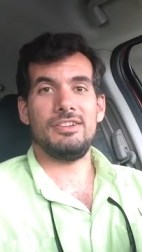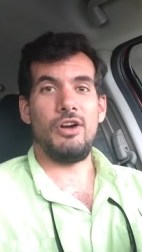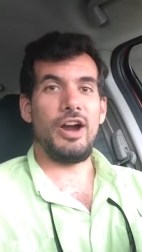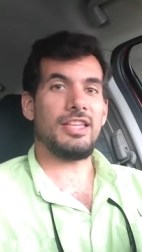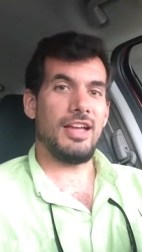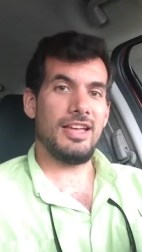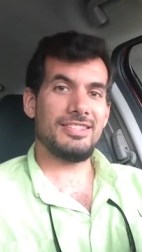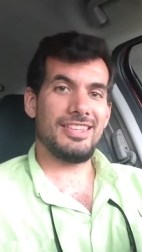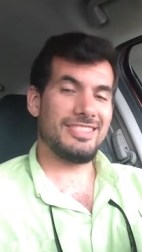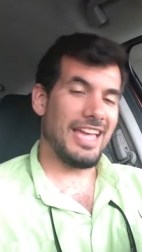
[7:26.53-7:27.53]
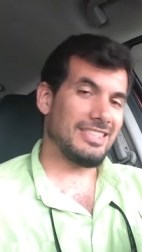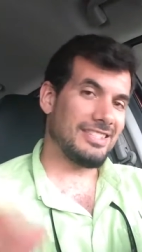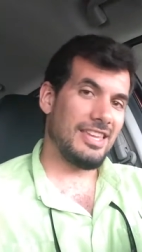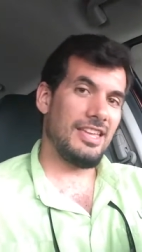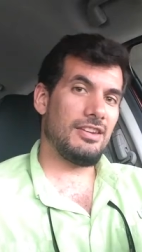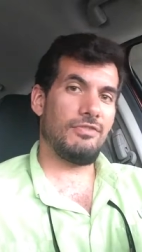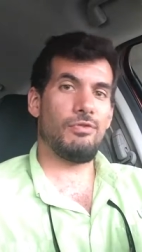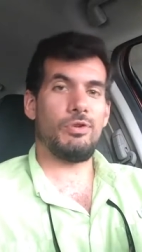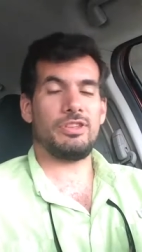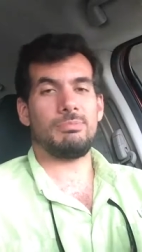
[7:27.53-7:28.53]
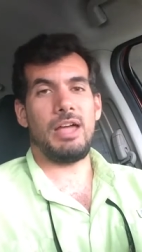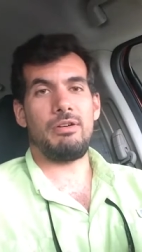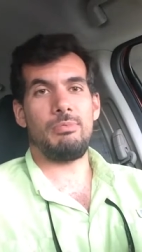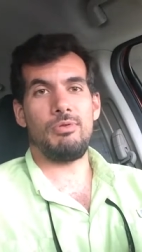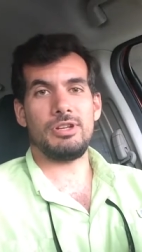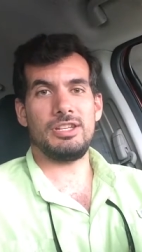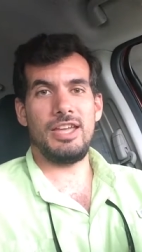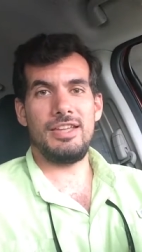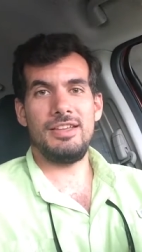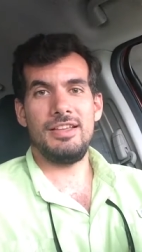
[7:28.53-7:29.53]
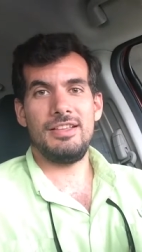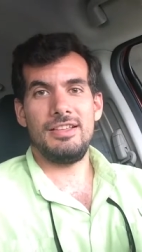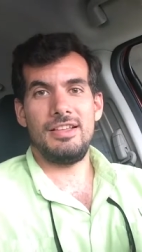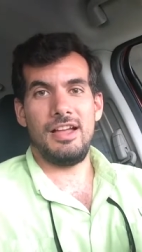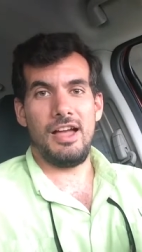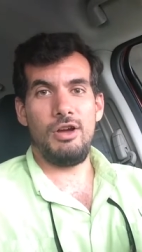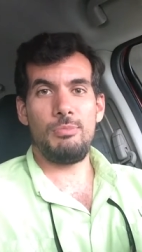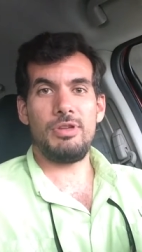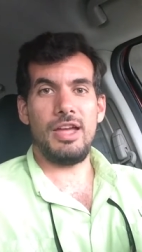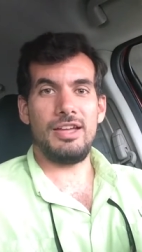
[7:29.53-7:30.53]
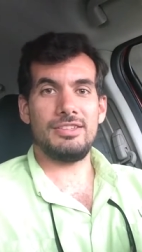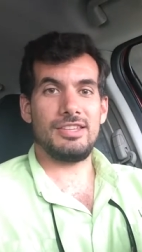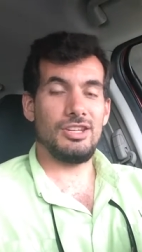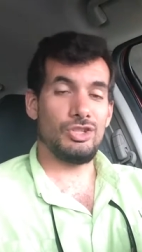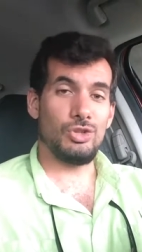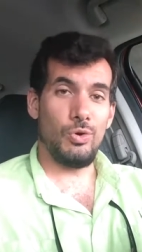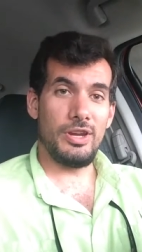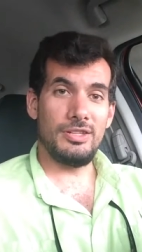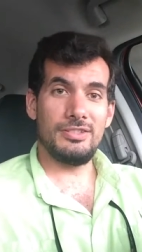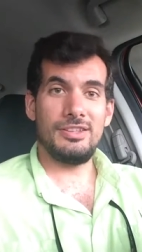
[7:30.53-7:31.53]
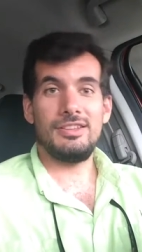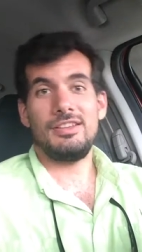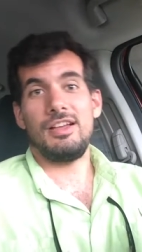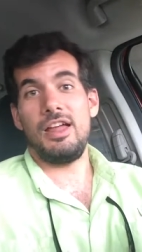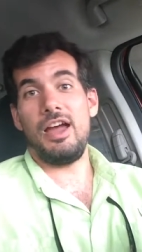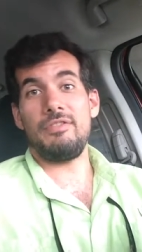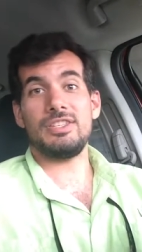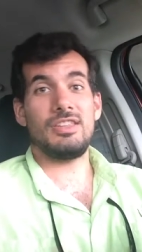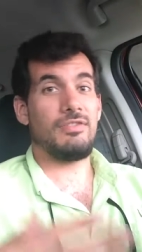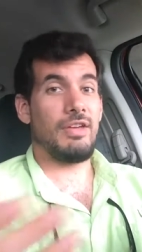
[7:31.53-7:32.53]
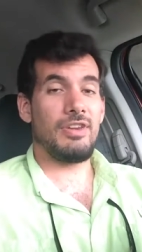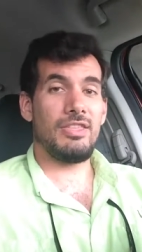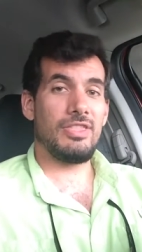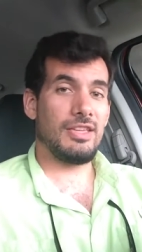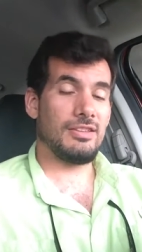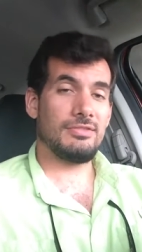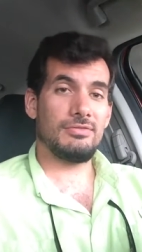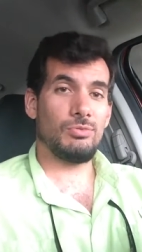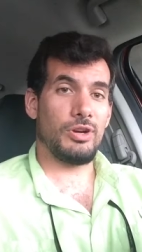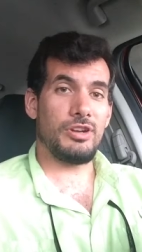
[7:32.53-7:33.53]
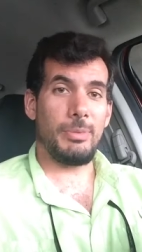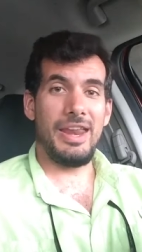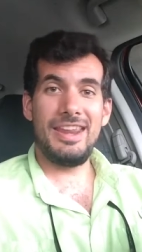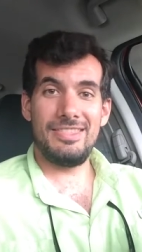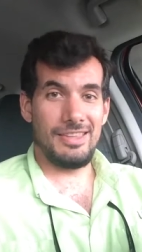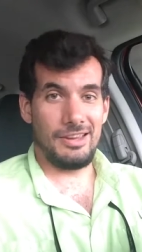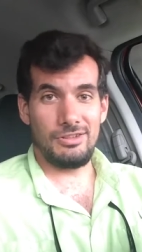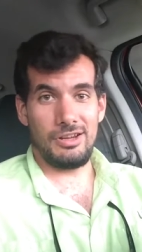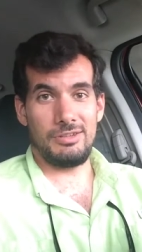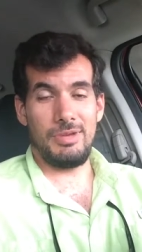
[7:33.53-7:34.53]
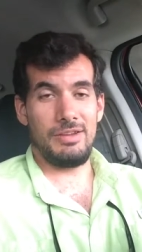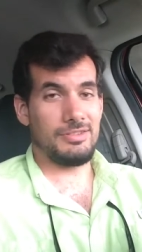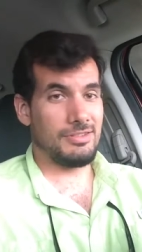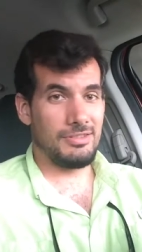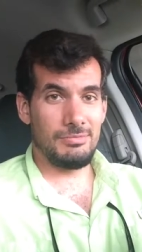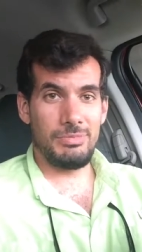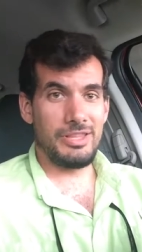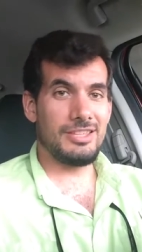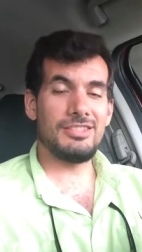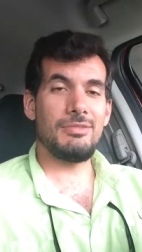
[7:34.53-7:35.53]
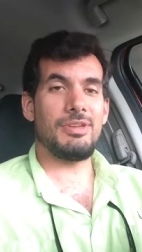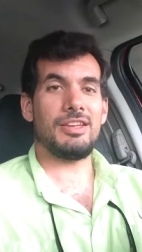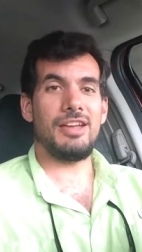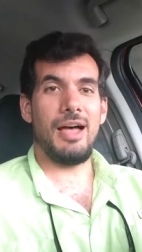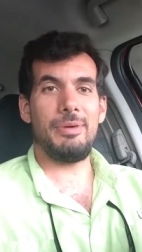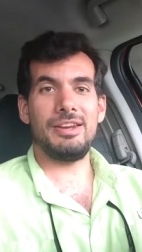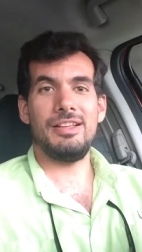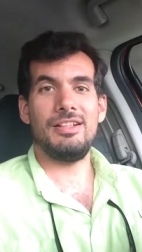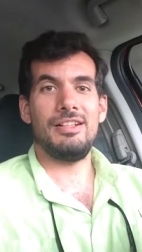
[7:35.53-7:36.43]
All right, guys, that's it for the Splat Report today. I hope you guys enjoyed it. And obviously, if you have want to talk about anything I talked about, please leave me a comment.